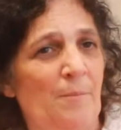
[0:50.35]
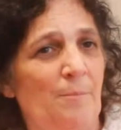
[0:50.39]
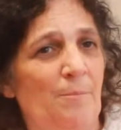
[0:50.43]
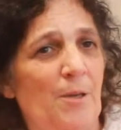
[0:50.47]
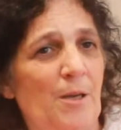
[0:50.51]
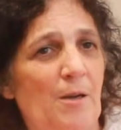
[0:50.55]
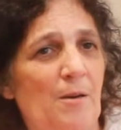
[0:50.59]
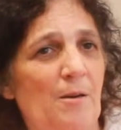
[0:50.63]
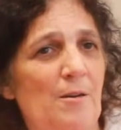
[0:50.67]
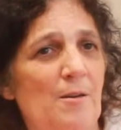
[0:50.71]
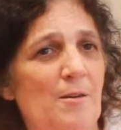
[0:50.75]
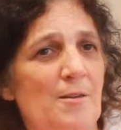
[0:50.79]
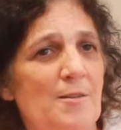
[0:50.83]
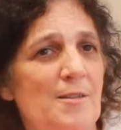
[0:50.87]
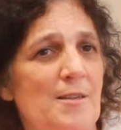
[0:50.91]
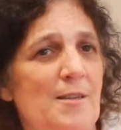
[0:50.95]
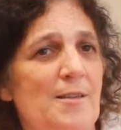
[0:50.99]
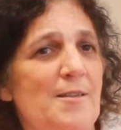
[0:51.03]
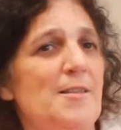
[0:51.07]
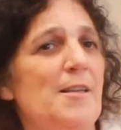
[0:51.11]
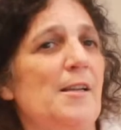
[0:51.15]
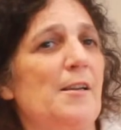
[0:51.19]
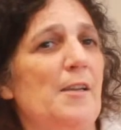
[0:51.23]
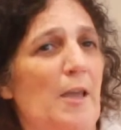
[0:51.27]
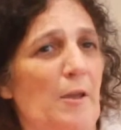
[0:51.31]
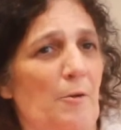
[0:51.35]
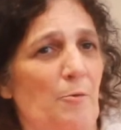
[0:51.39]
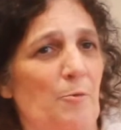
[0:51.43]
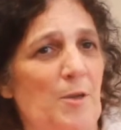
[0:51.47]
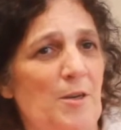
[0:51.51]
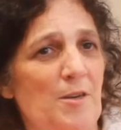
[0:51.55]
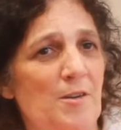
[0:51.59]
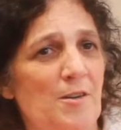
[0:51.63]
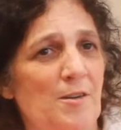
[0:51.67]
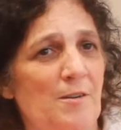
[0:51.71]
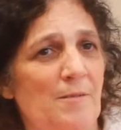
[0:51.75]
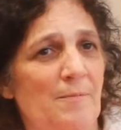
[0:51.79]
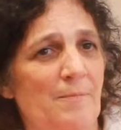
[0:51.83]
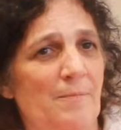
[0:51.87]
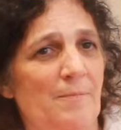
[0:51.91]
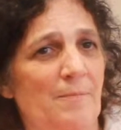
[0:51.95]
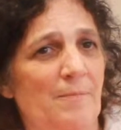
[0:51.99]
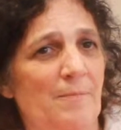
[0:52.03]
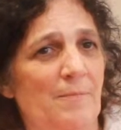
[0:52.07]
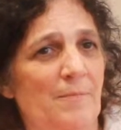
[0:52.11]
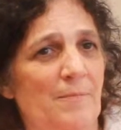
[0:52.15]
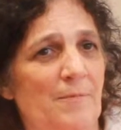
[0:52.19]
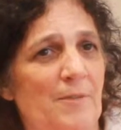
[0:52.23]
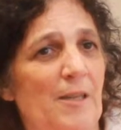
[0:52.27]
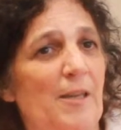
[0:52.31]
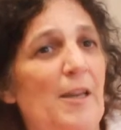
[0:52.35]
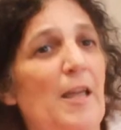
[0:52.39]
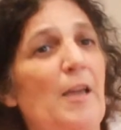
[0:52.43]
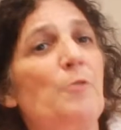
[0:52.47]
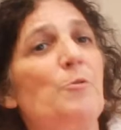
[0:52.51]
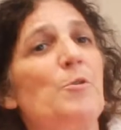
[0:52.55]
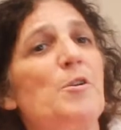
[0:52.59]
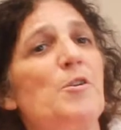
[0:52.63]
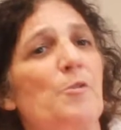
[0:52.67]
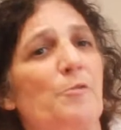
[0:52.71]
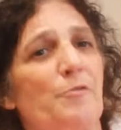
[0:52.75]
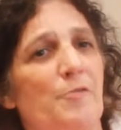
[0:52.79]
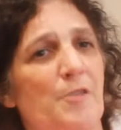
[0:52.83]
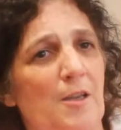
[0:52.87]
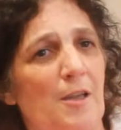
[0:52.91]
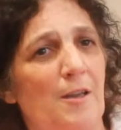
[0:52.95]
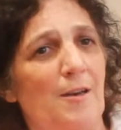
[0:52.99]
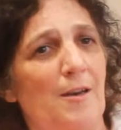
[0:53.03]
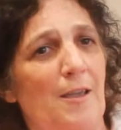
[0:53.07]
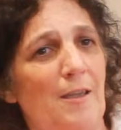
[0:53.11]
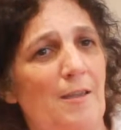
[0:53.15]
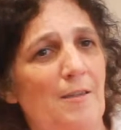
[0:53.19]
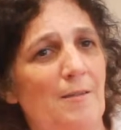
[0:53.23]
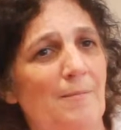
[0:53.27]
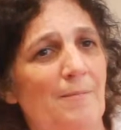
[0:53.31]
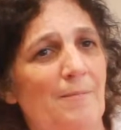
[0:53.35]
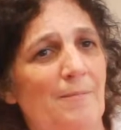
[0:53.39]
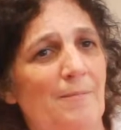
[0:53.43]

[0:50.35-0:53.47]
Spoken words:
Because it's a language, the language of DNA.